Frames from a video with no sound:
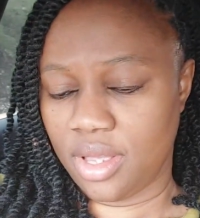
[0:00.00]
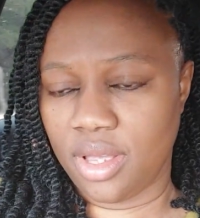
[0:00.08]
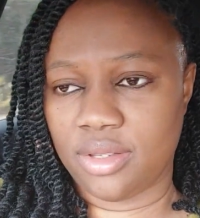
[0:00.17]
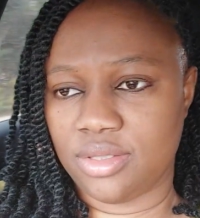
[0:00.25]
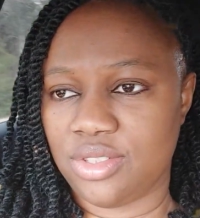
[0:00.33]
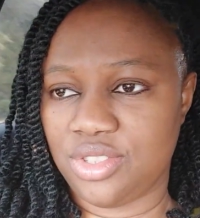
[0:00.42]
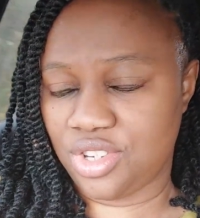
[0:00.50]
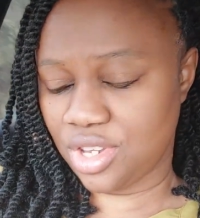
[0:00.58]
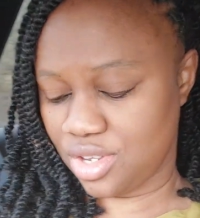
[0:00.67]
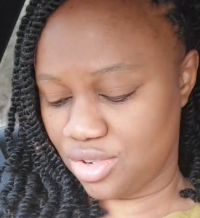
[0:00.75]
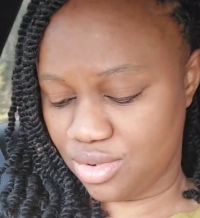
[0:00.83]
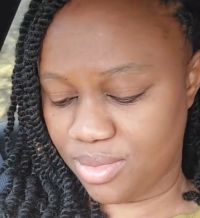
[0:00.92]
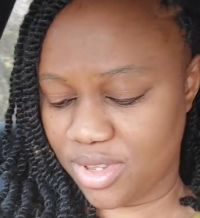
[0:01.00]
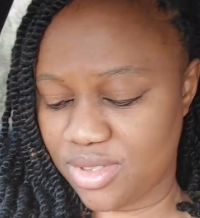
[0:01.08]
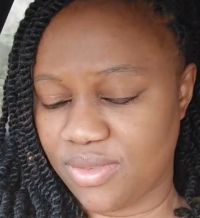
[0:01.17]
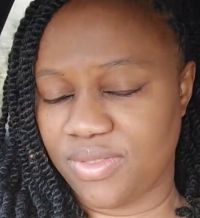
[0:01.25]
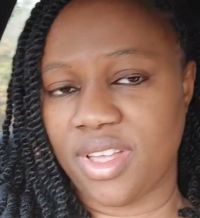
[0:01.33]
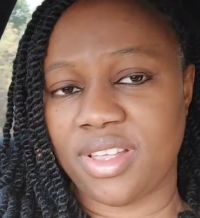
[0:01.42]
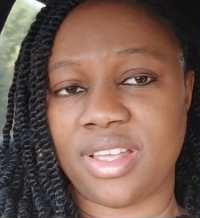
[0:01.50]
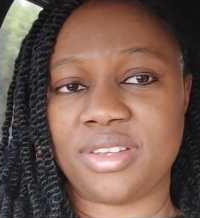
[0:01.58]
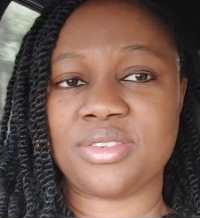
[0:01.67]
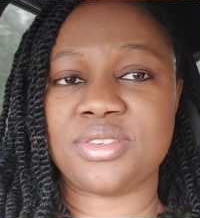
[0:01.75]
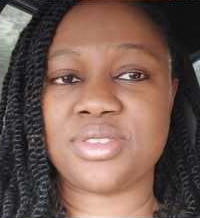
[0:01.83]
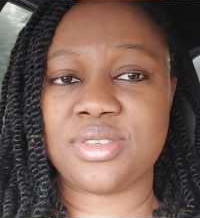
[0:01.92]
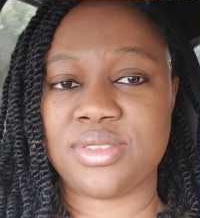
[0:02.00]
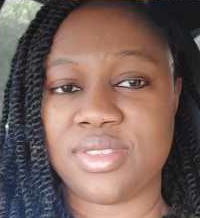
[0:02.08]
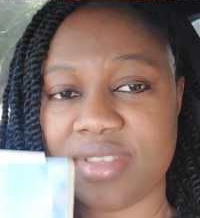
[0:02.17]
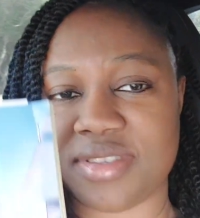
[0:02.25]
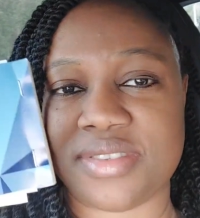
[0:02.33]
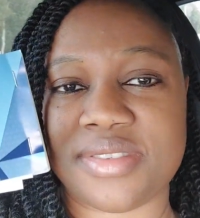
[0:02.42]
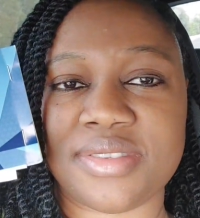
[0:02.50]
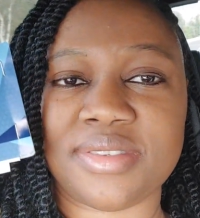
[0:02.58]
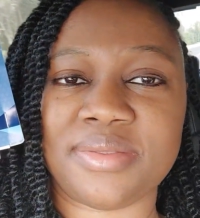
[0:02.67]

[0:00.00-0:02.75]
I was just checking through my stuff and I just saw this